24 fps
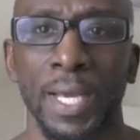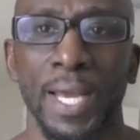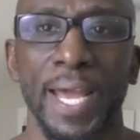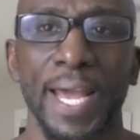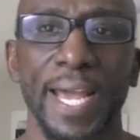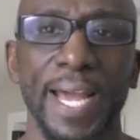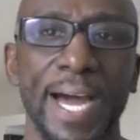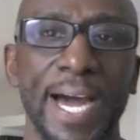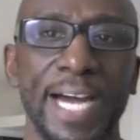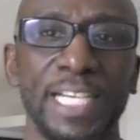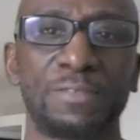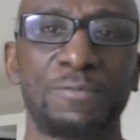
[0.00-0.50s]

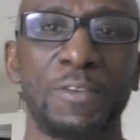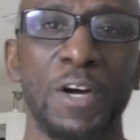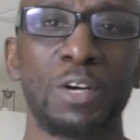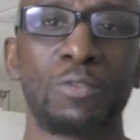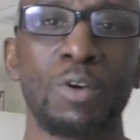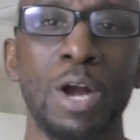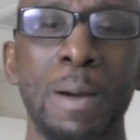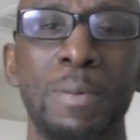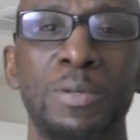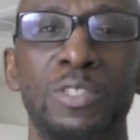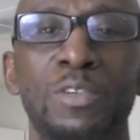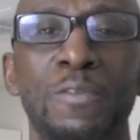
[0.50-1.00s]
Hey guys, Funk
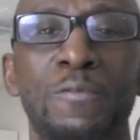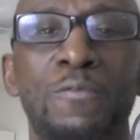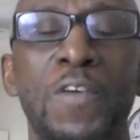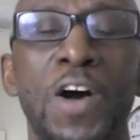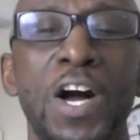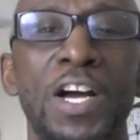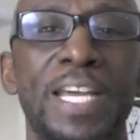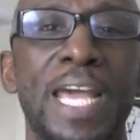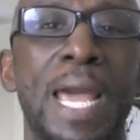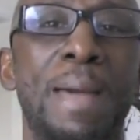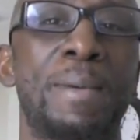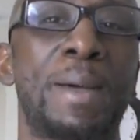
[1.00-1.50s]
Roberts from
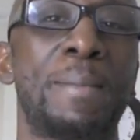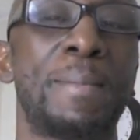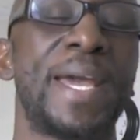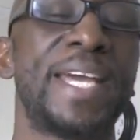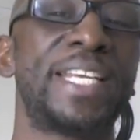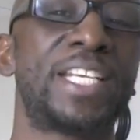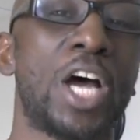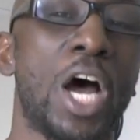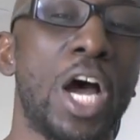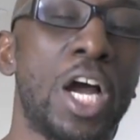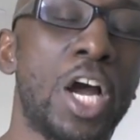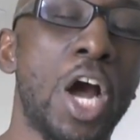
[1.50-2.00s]

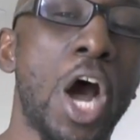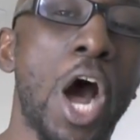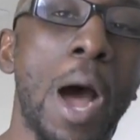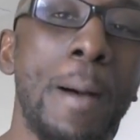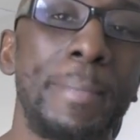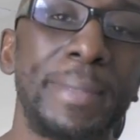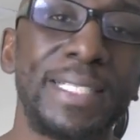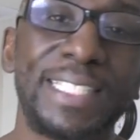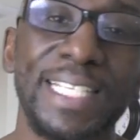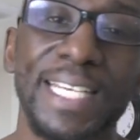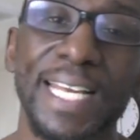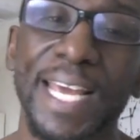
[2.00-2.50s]

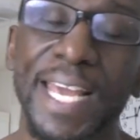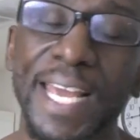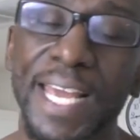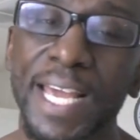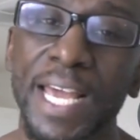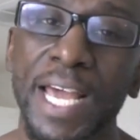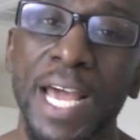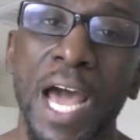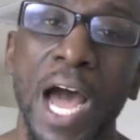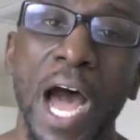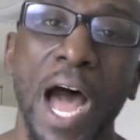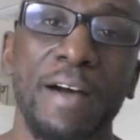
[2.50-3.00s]
FunkMMA.com, and
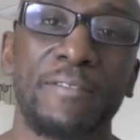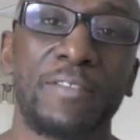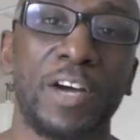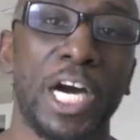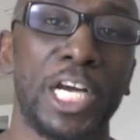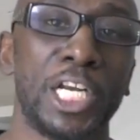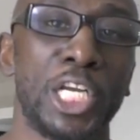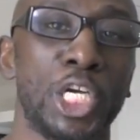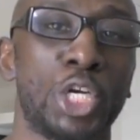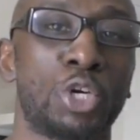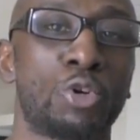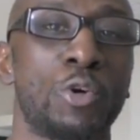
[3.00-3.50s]
today I've
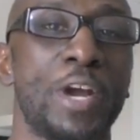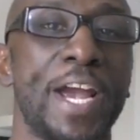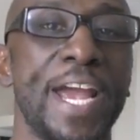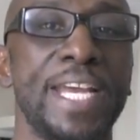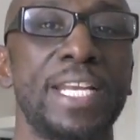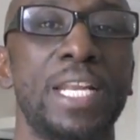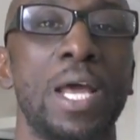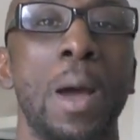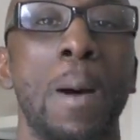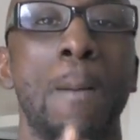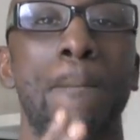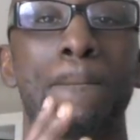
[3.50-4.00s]
got a great